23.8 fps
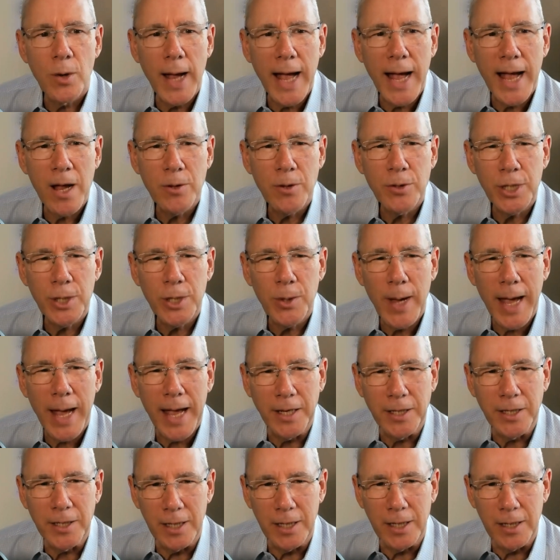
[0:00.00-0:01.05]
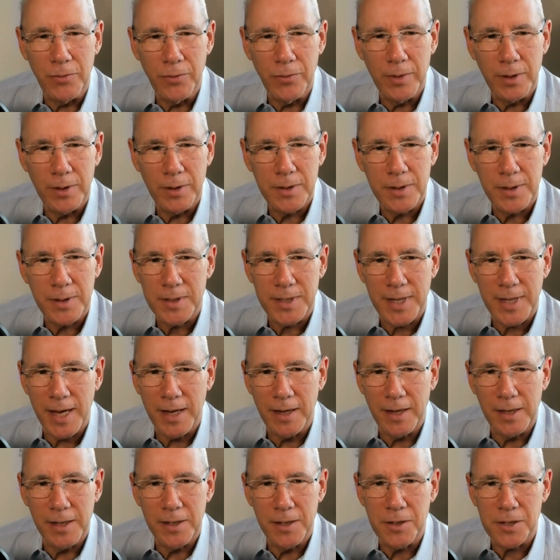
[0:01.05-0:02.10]
how do you handle in
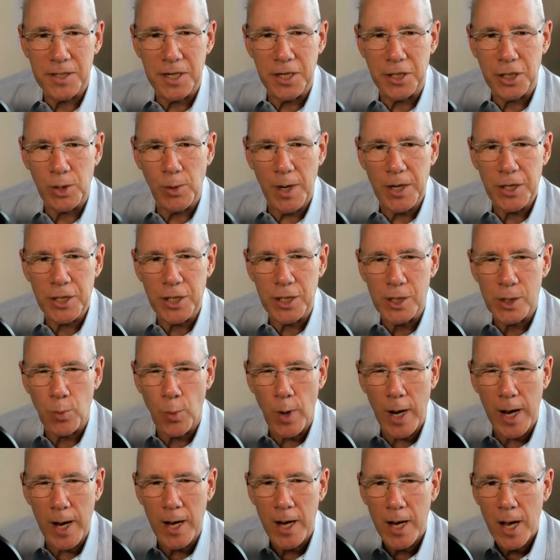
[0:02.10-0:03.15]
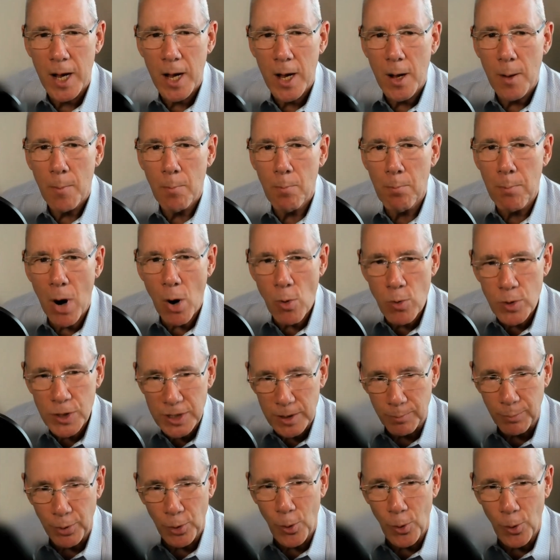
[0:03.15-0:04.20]
situations where
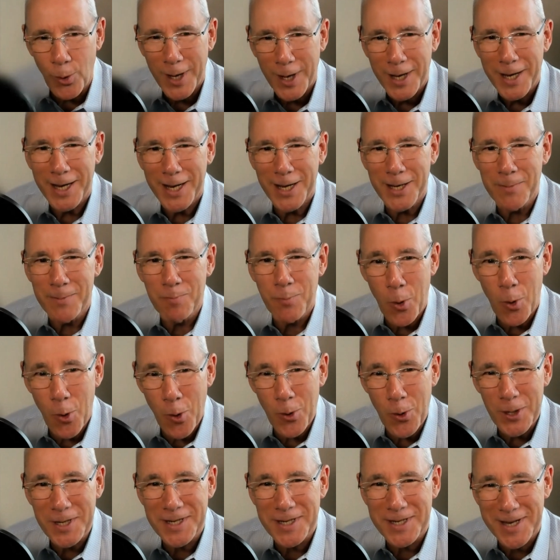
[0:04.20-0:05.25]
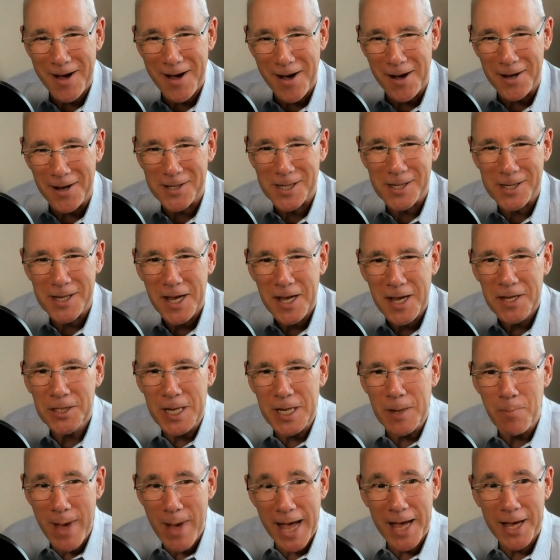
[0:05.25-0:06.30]
multiple important tasks
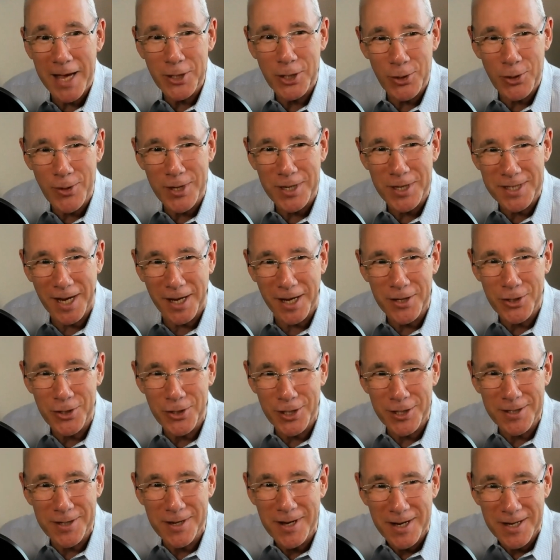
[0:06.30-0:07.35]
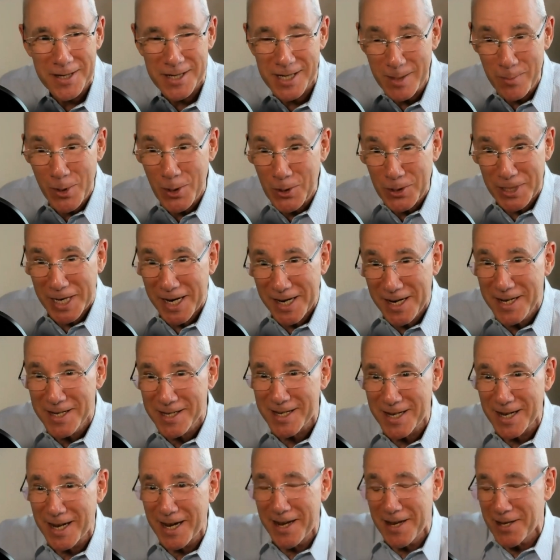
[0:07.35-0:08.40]
demand your attention
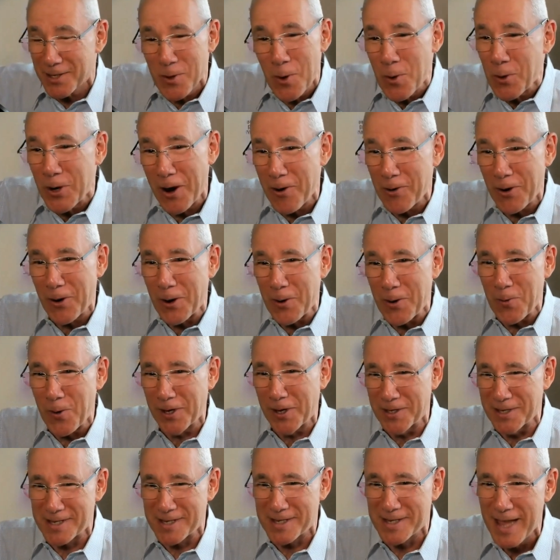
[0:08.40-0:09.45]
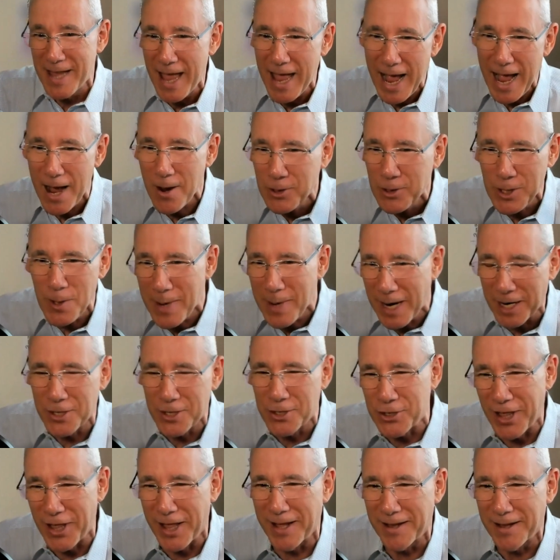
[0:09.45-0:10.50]
simultaneously? It's all going on at once. How do you manage
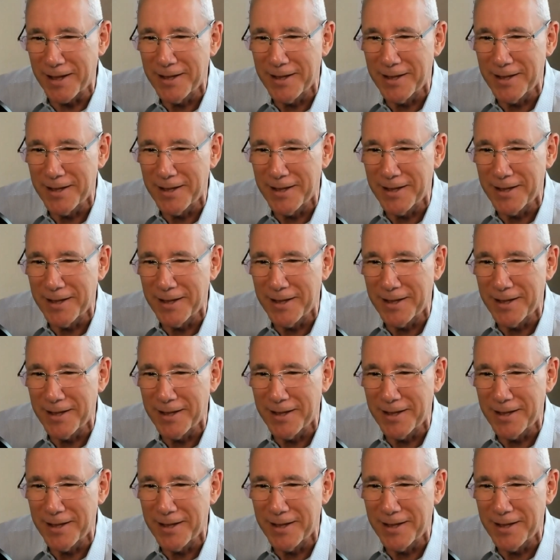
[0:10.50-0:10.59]
that?